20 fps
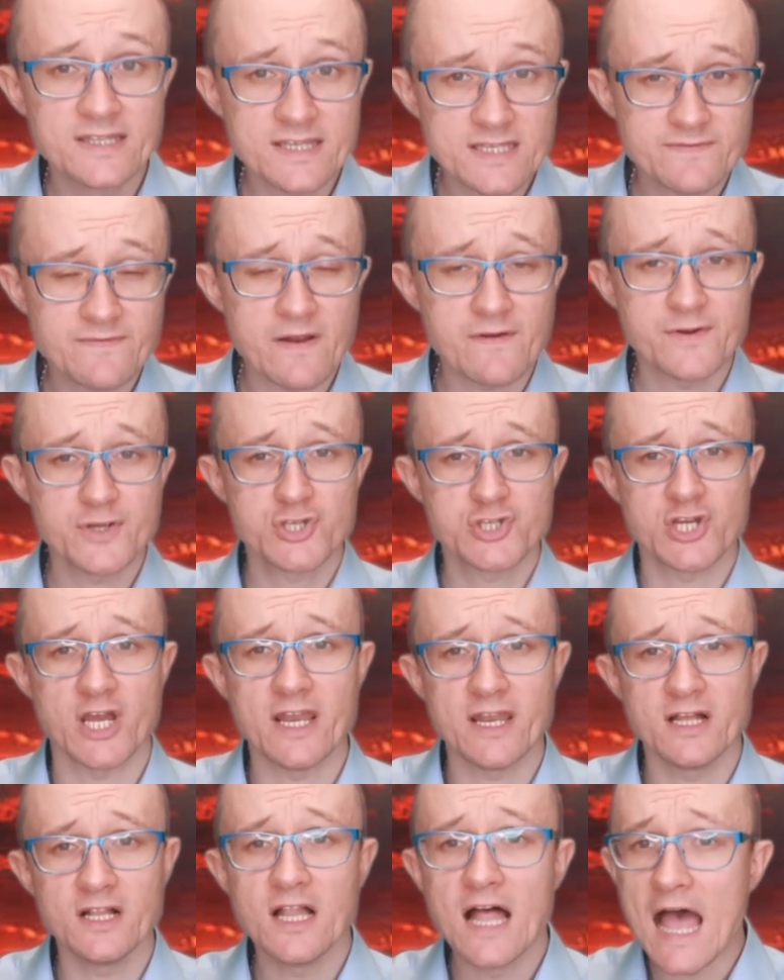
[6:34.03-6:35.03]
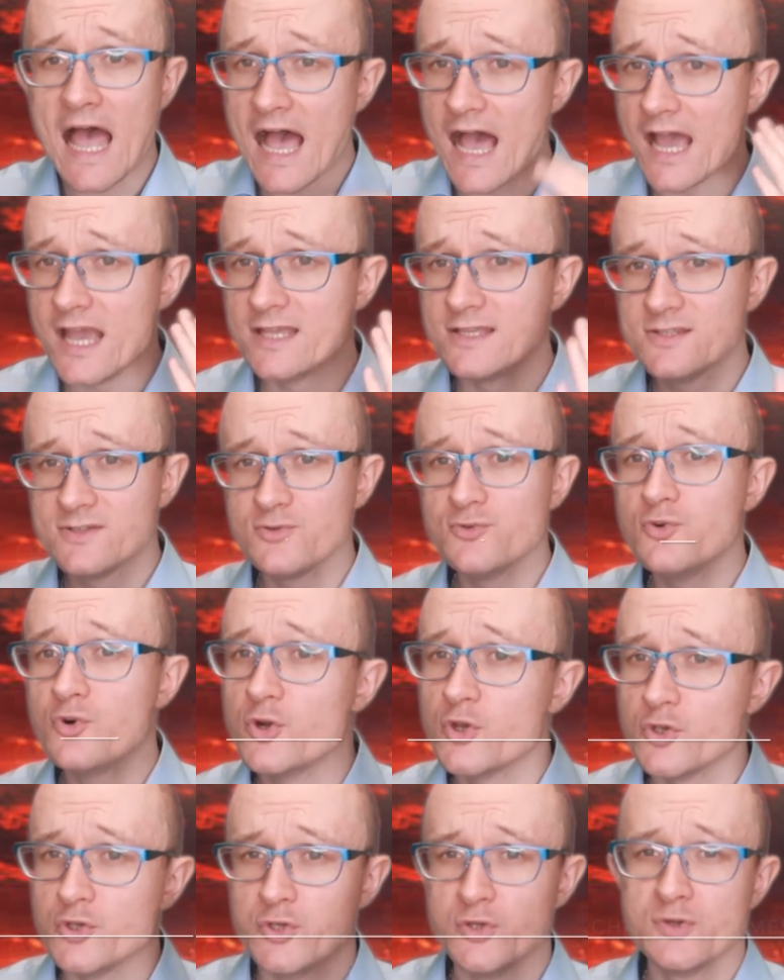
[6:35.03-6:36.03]
This very channel, I
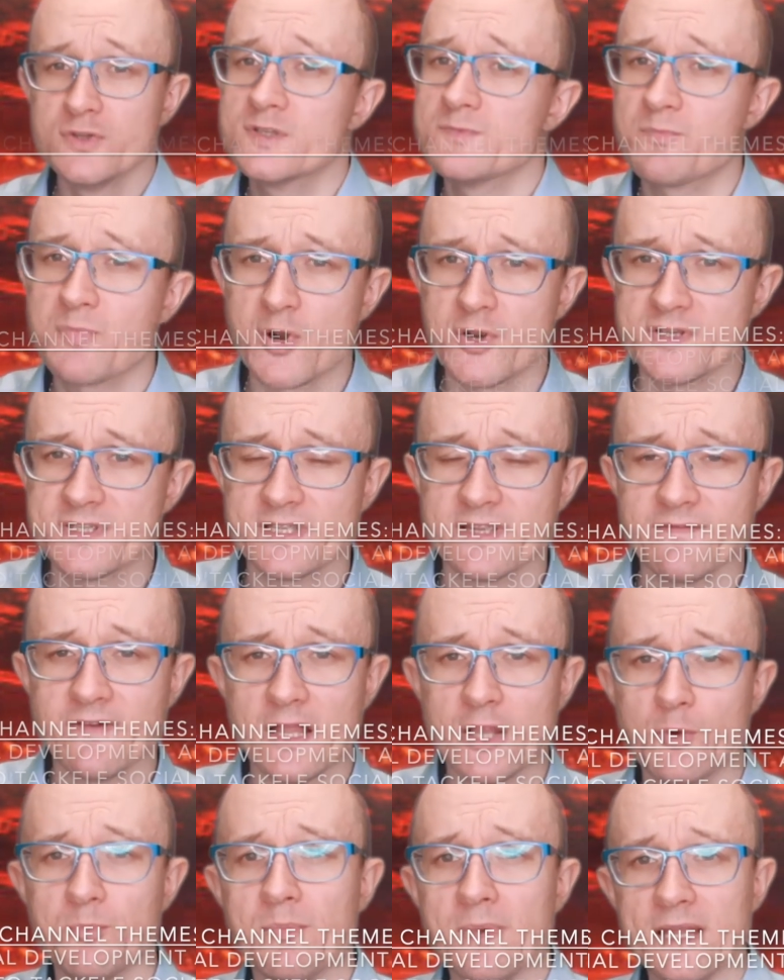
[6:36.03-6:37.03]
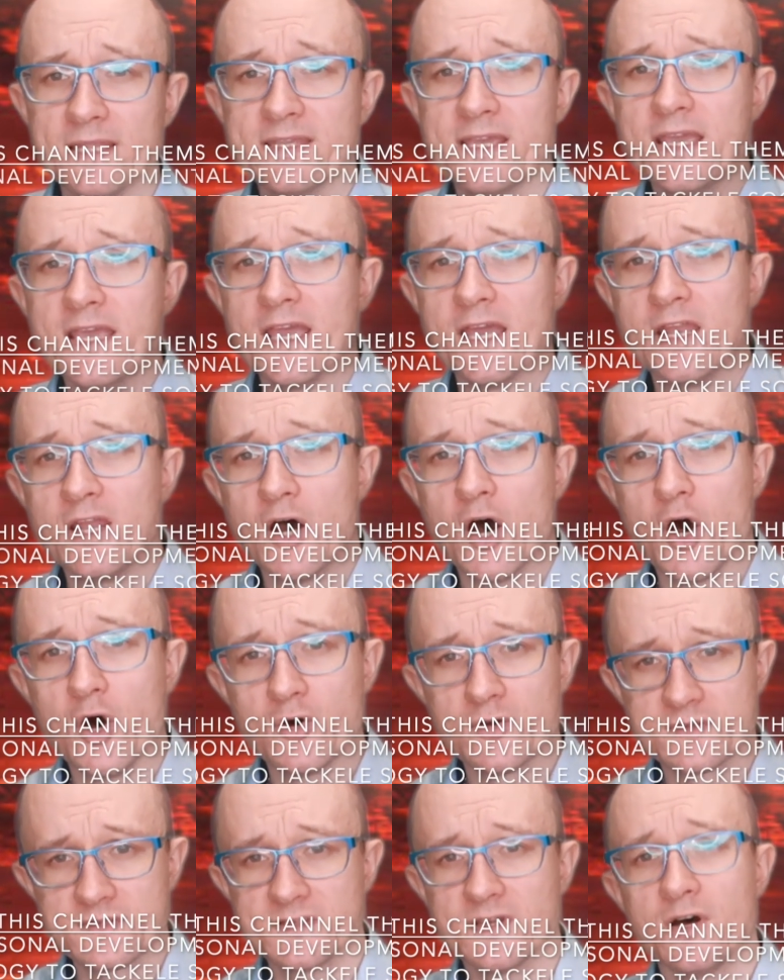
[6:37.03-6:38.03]
do use personal development and
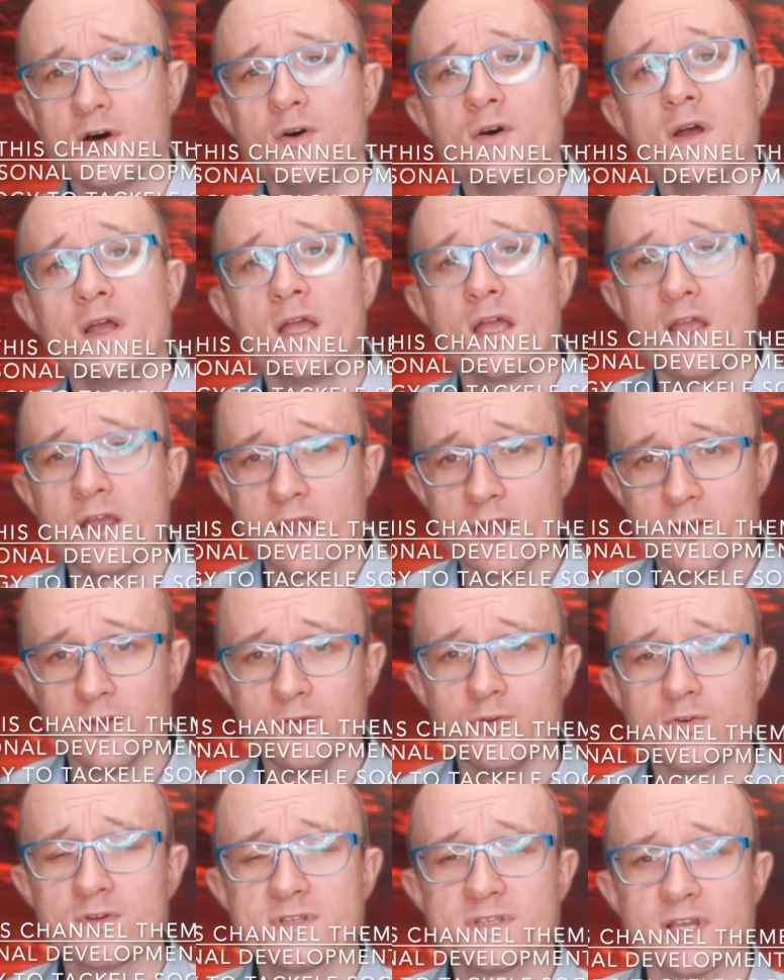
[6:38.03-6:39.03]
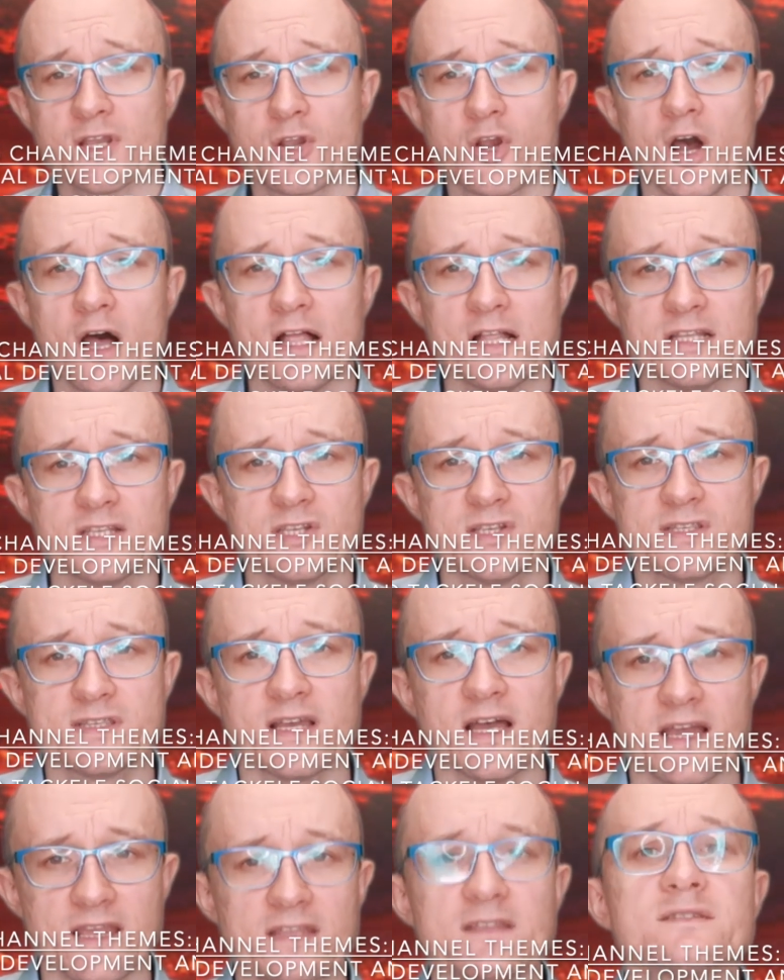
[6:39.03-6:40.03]
also neuropsychology,
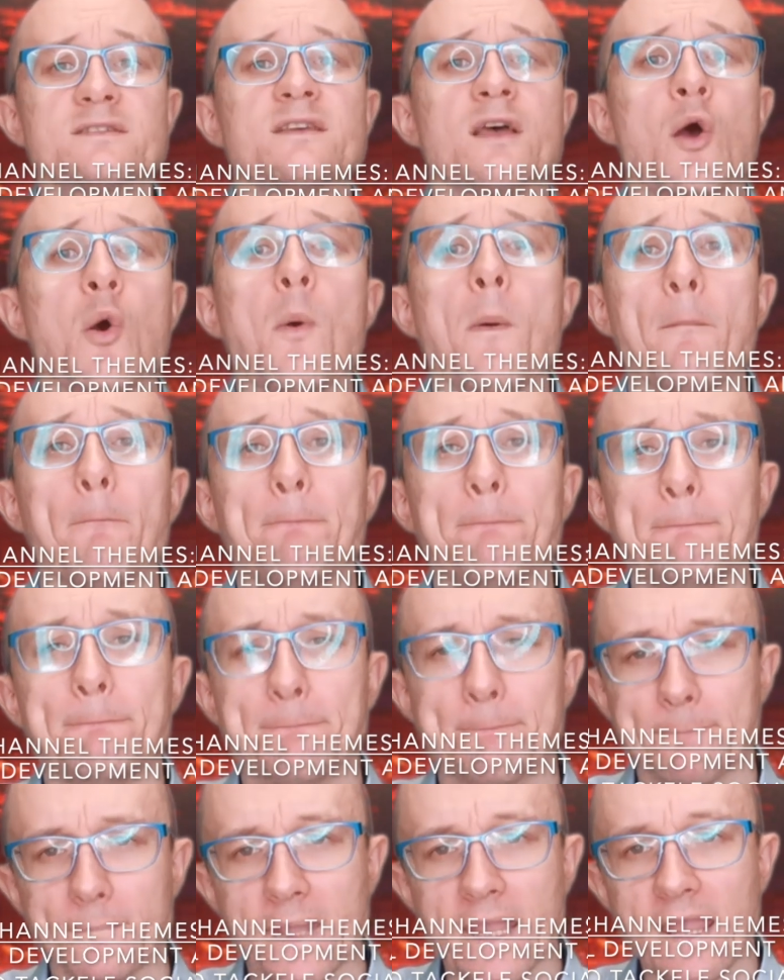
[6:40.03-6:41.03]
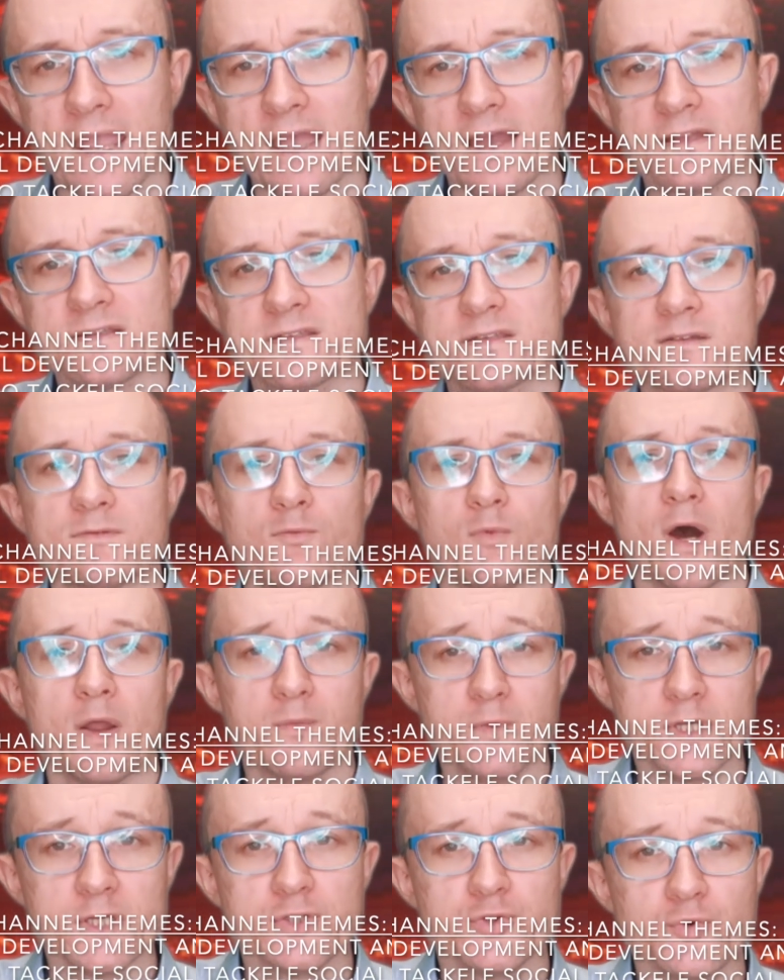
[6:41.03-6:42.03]
science, and
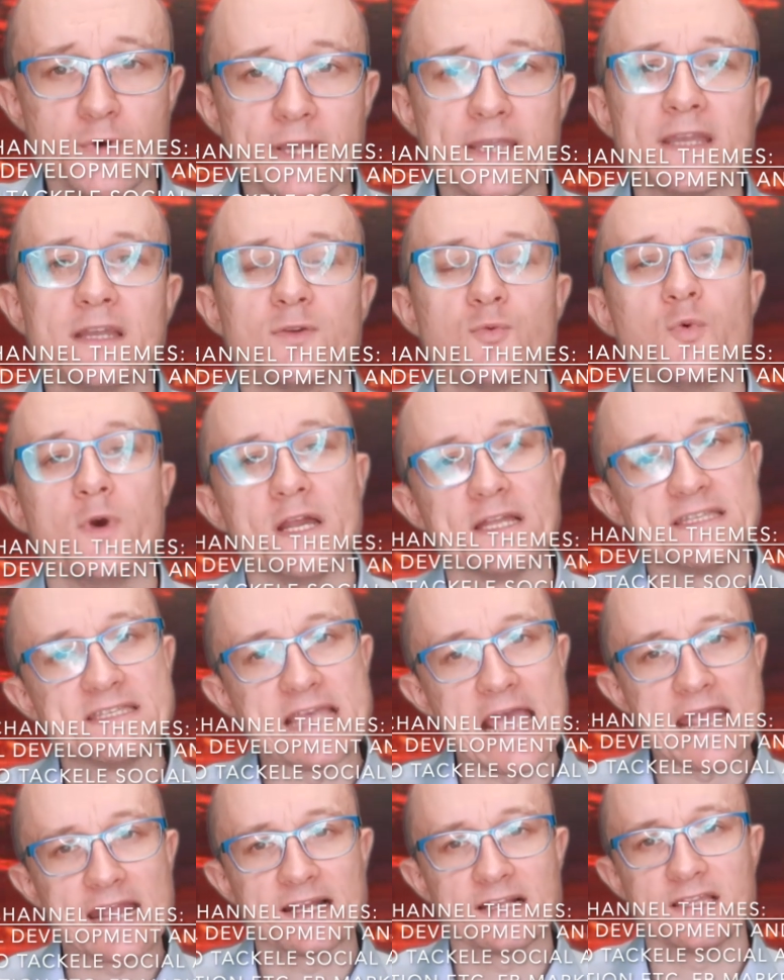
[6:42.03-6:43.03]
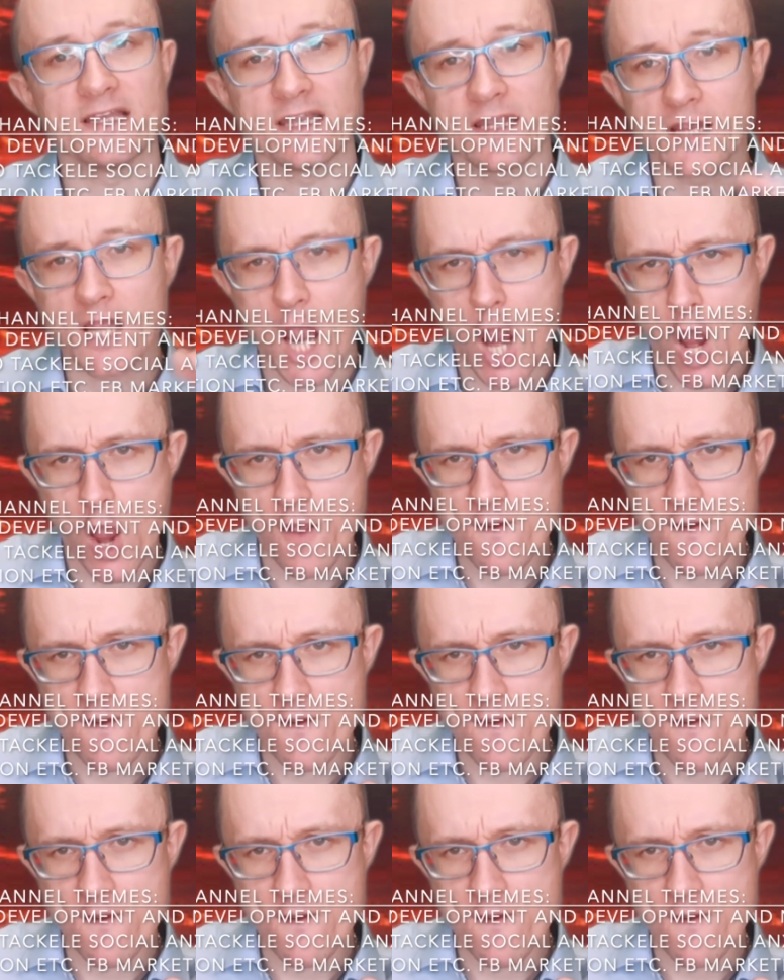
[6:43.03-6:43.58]
while we are doing it, we're tackling